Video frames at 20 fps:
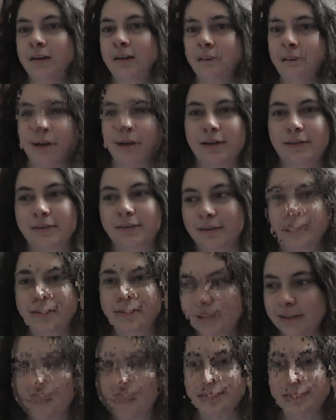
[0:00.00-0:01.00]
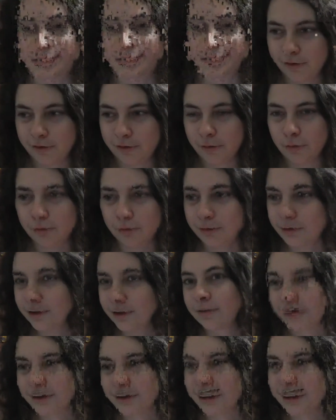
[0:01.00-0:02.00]
and basically just show you all
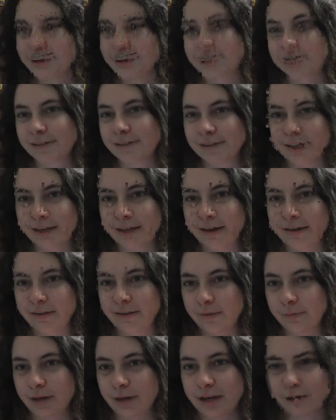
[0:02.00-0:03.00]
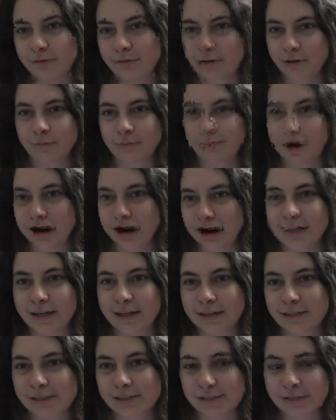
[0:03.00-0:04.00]
the stages it takes to make one
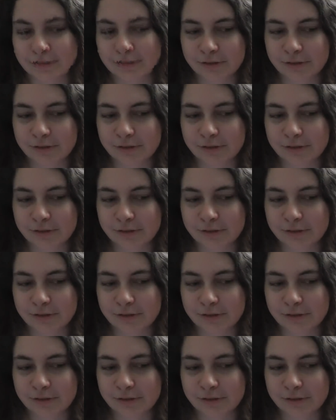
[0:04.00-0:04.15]
page.